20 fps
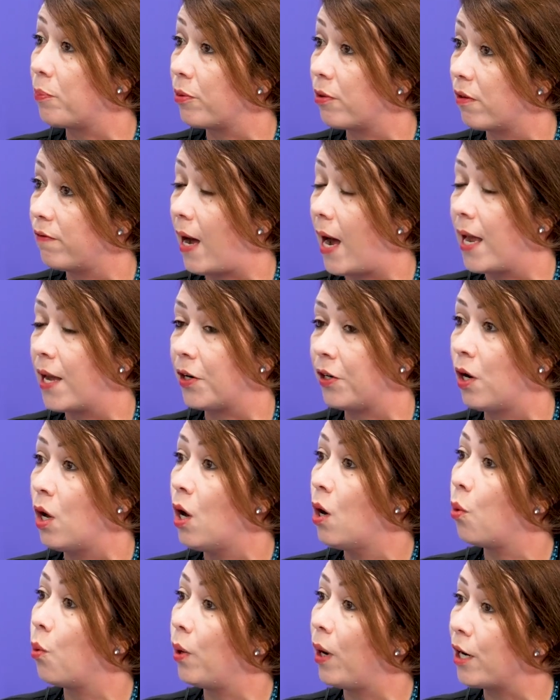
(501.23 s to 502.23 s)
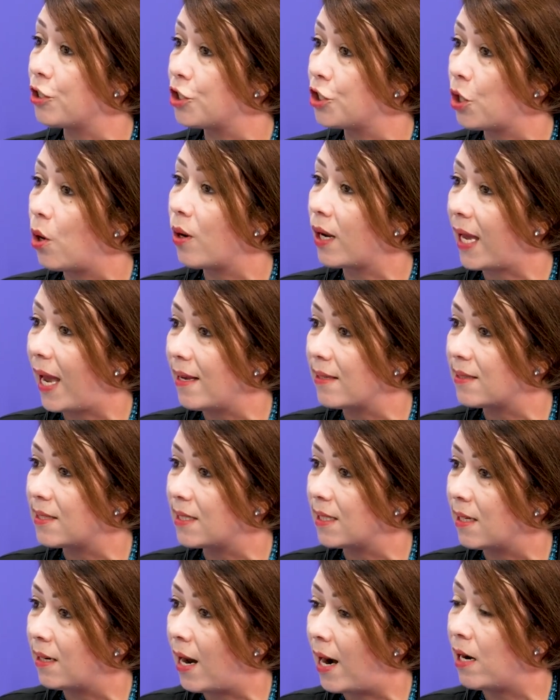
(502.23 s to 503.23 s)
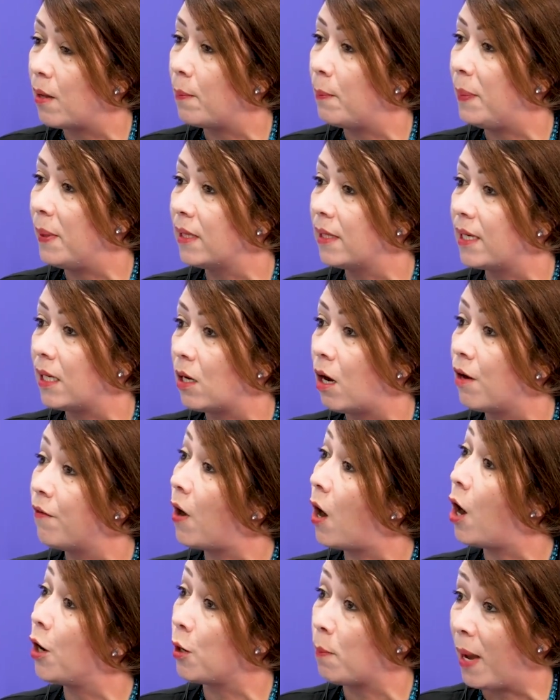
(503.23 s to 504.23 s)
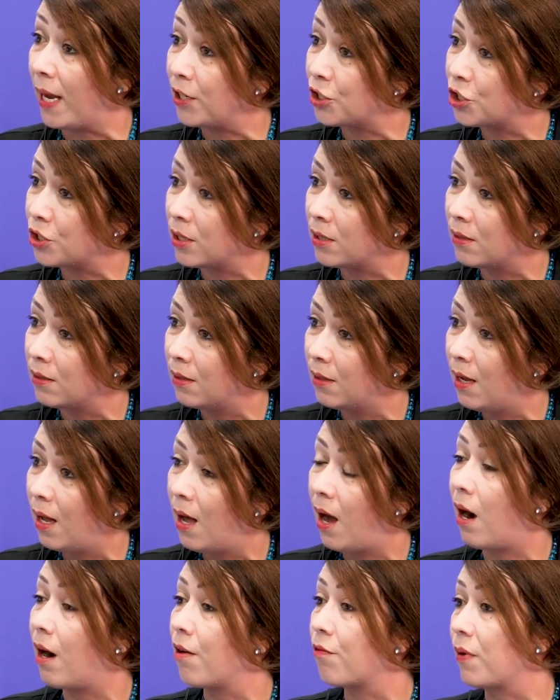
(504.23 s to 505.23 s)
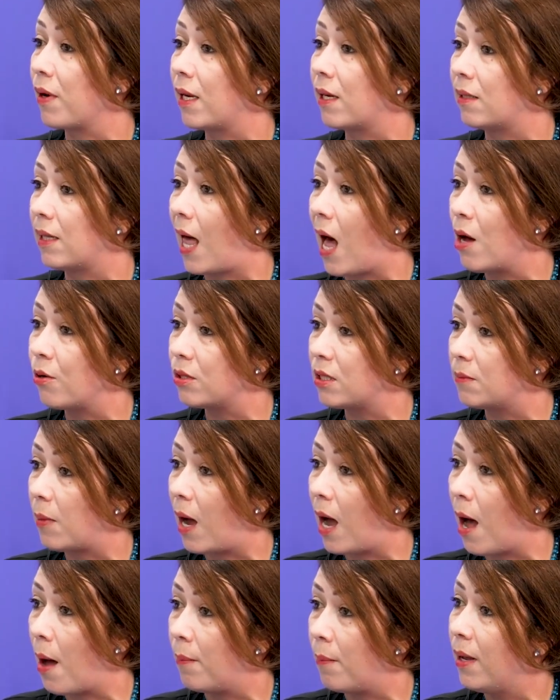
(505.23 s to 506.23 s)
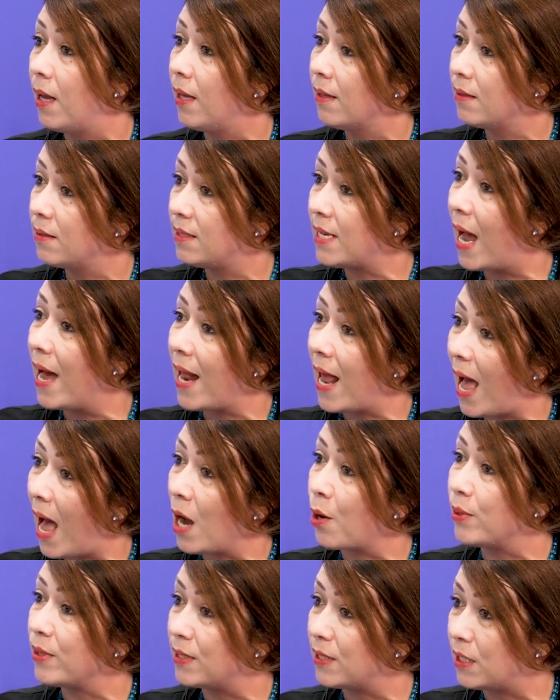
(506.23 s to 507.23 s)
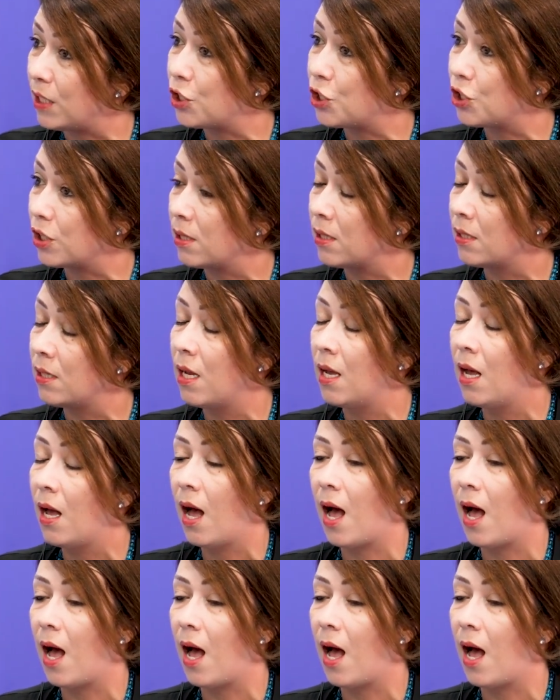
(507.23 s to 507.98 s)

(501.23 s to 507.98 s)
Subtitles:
provider, we are showcasing our ability of automation, our rig cloud data acquisition